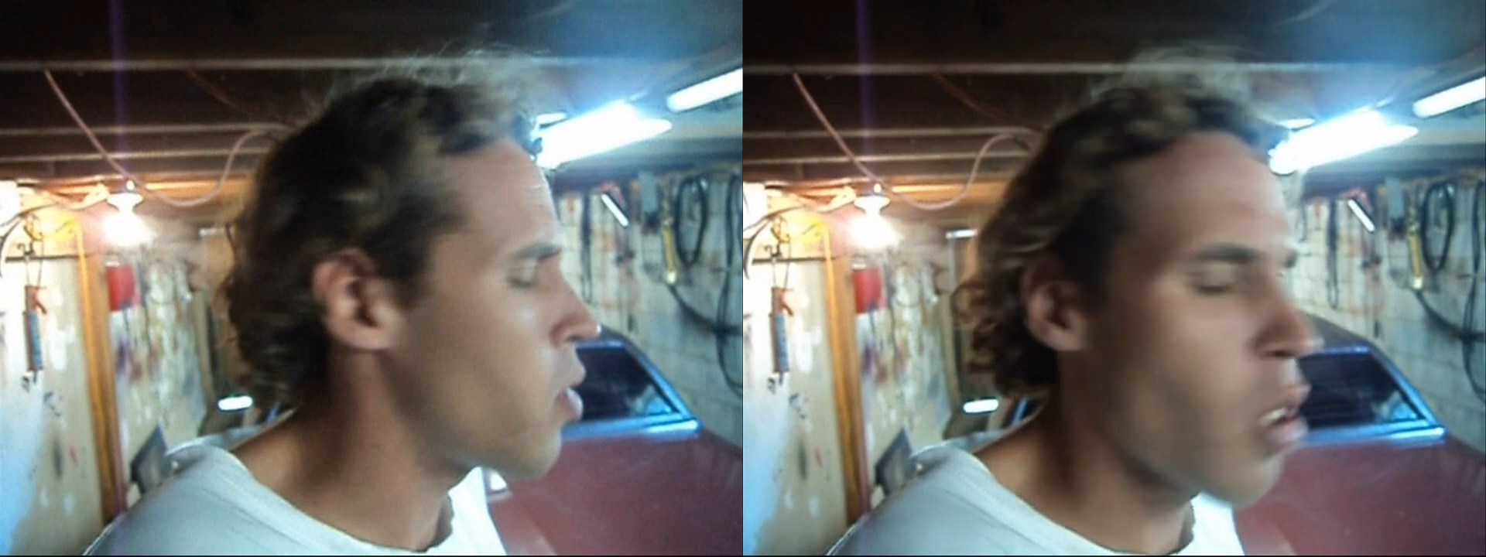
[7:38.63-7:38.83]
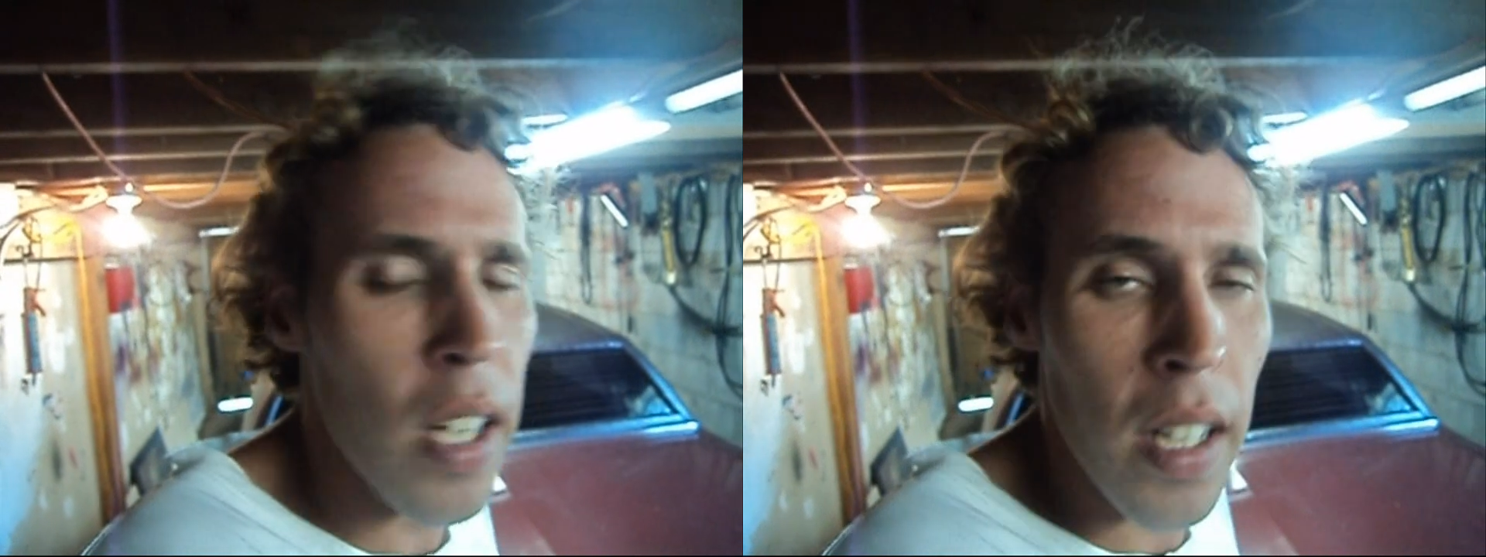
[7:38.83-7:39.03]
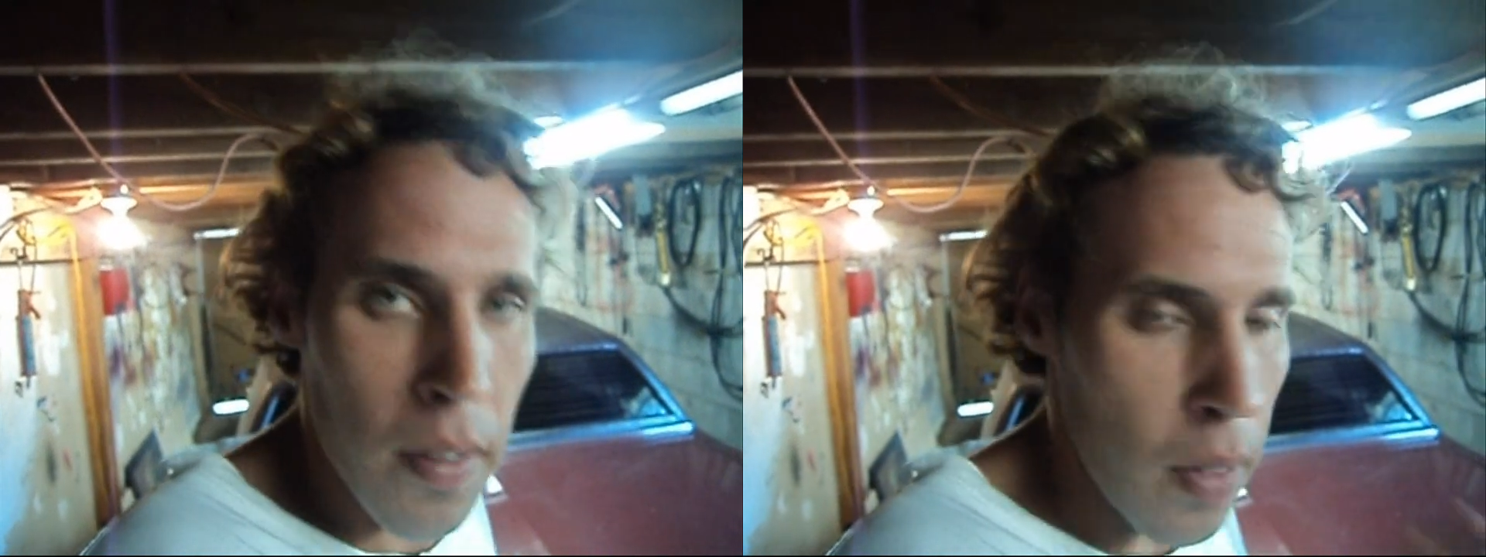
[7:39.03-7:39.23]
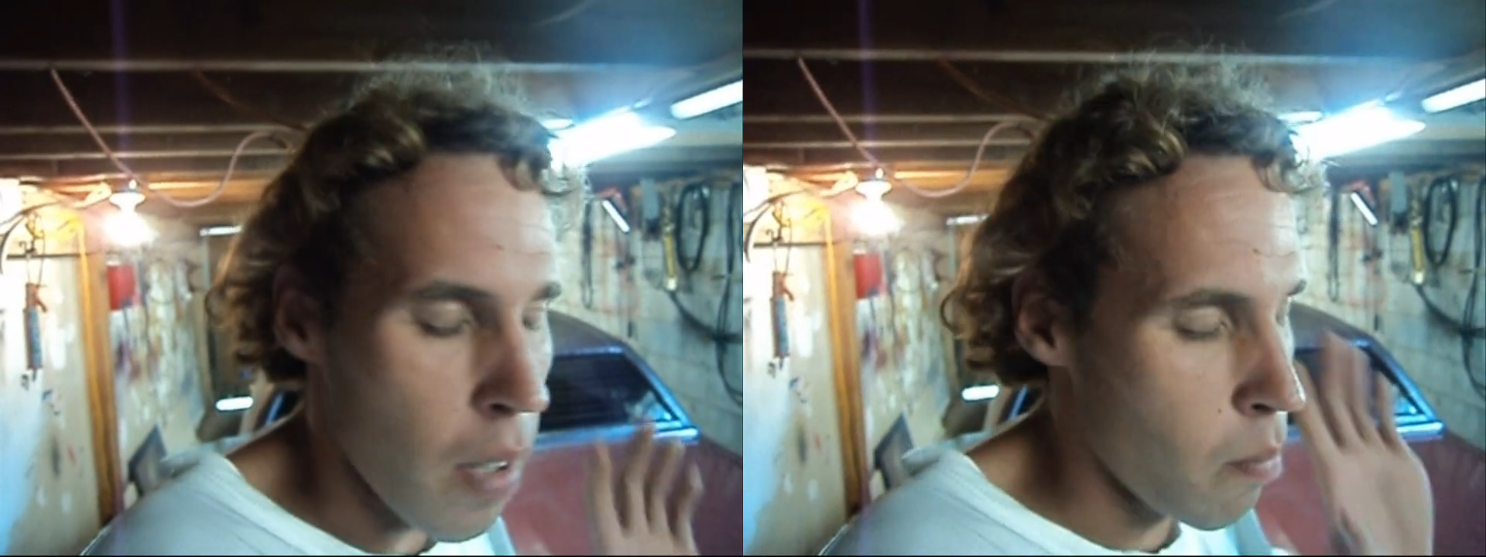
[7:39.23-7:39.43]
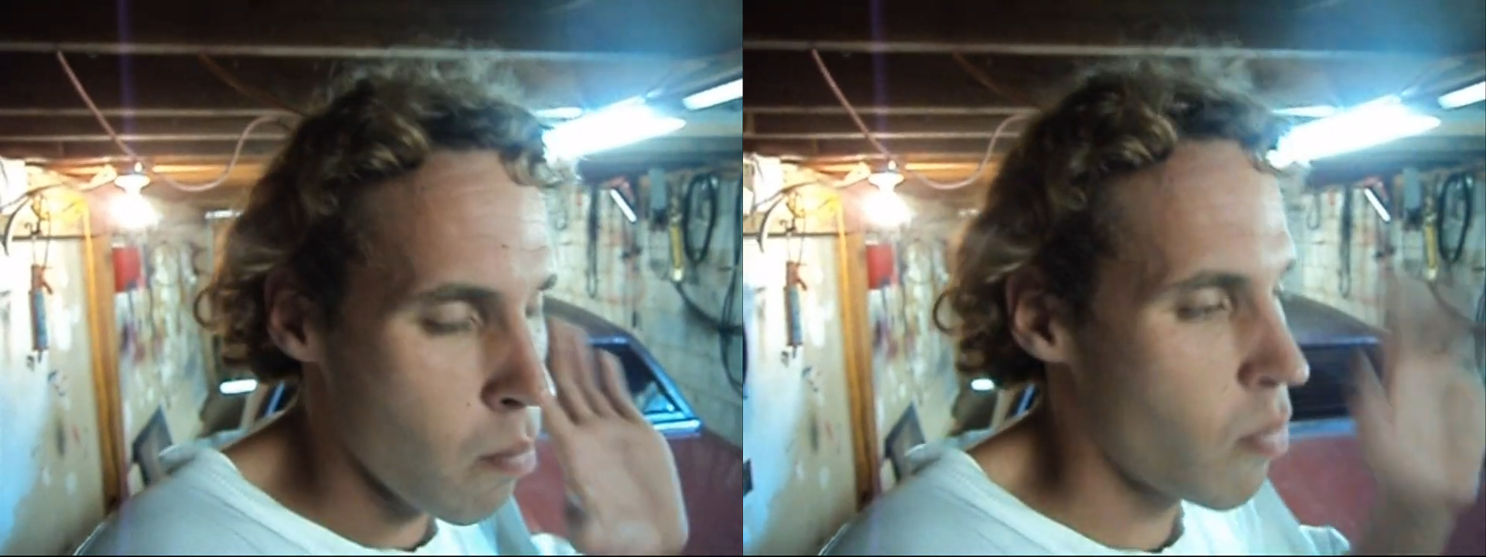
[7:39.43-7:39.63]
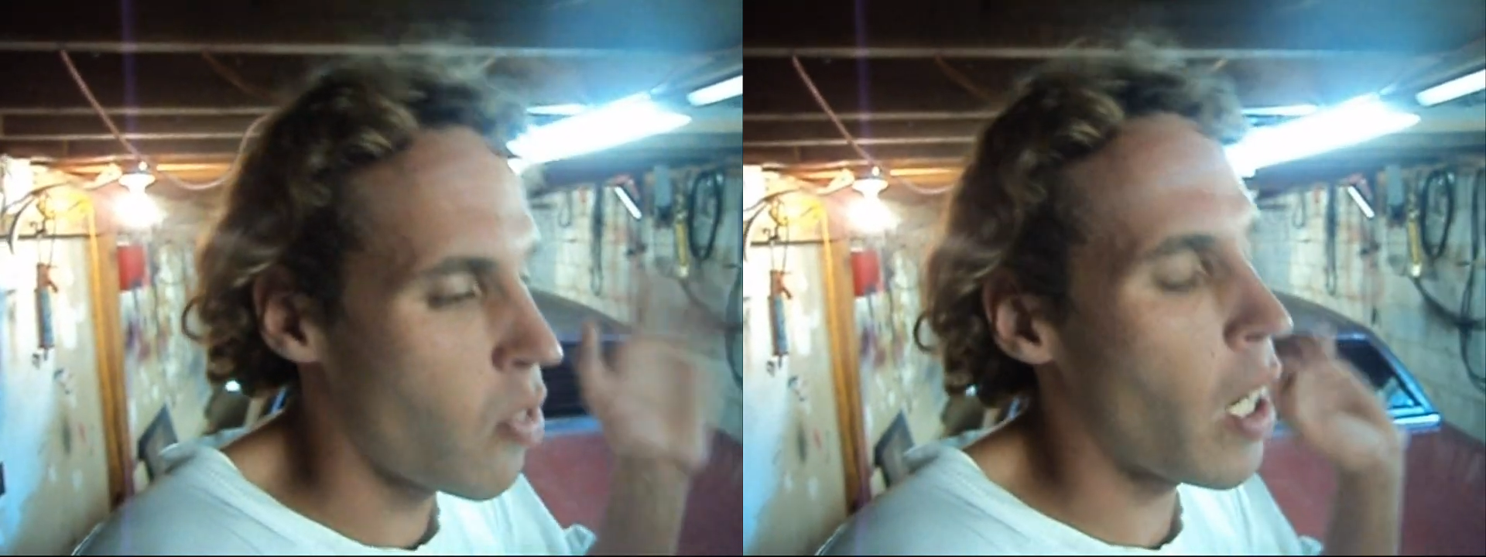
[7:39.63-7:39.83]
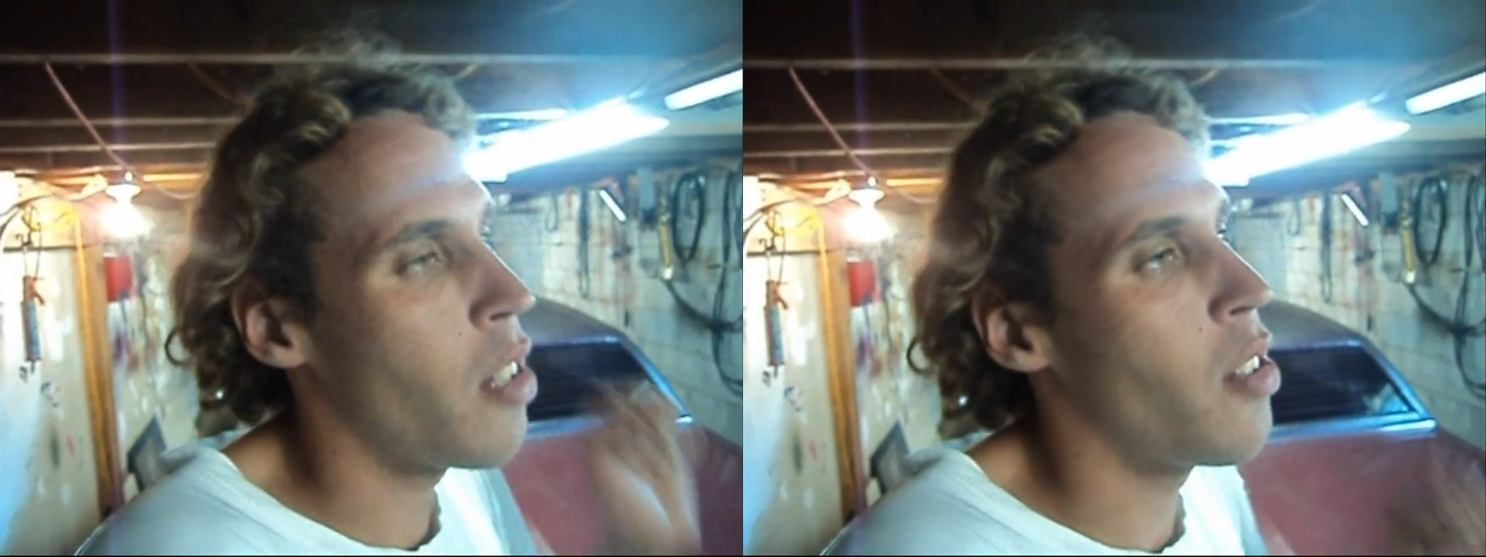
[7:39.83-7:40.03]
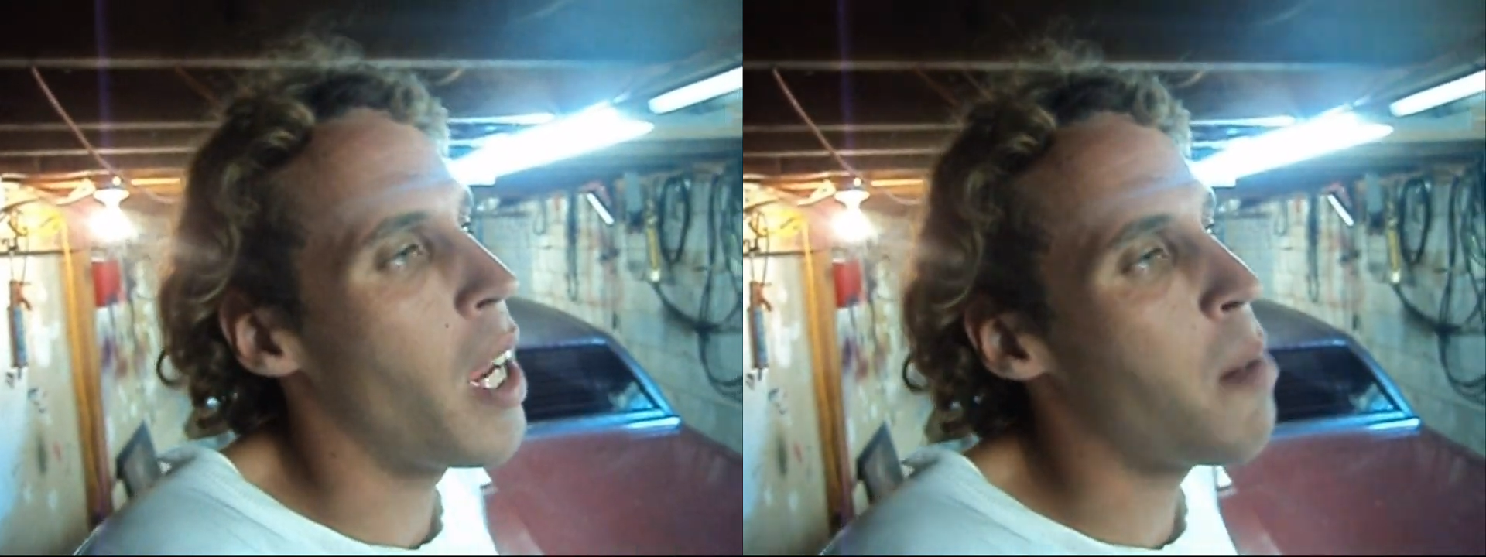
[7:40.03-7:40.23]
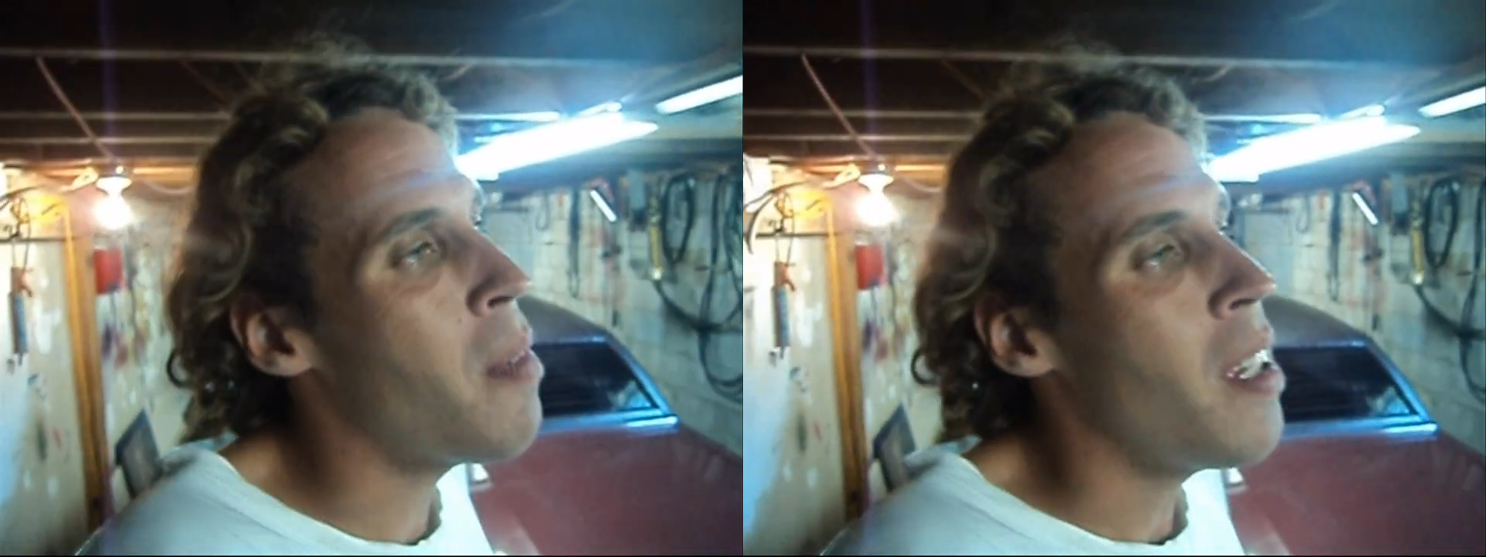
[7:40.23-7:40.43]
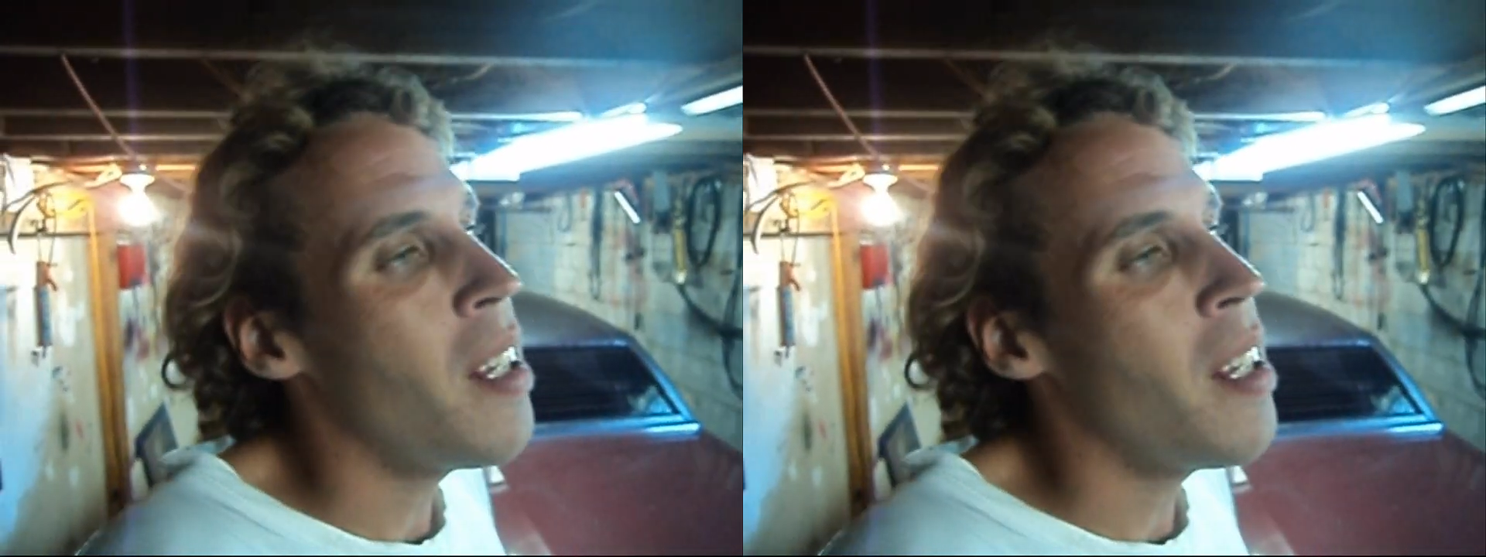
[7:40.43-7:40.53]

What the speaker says: sorry if I forget your name.